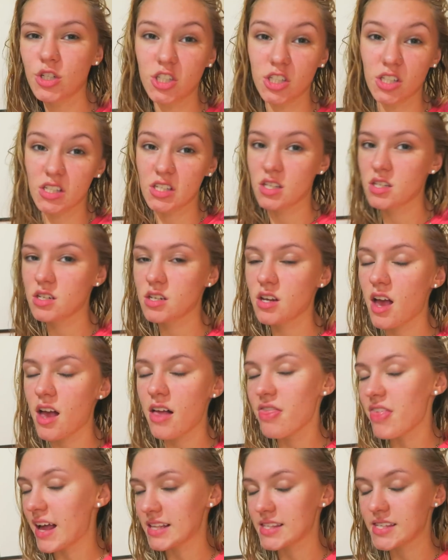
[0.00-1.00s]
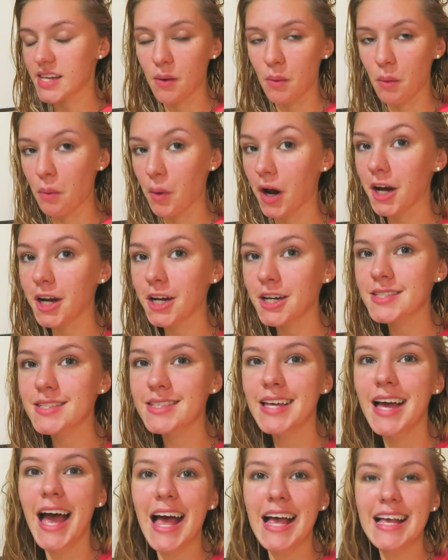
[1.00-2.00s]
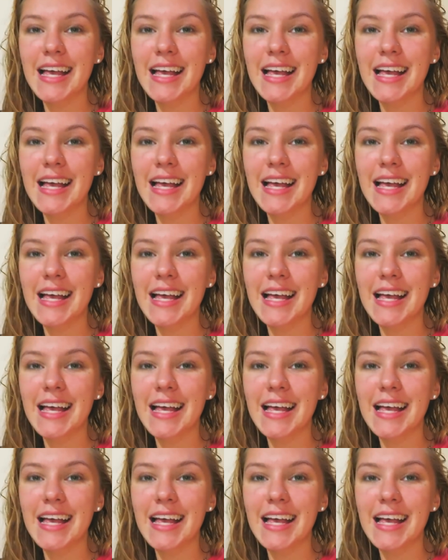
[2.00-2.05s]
just that's how it works.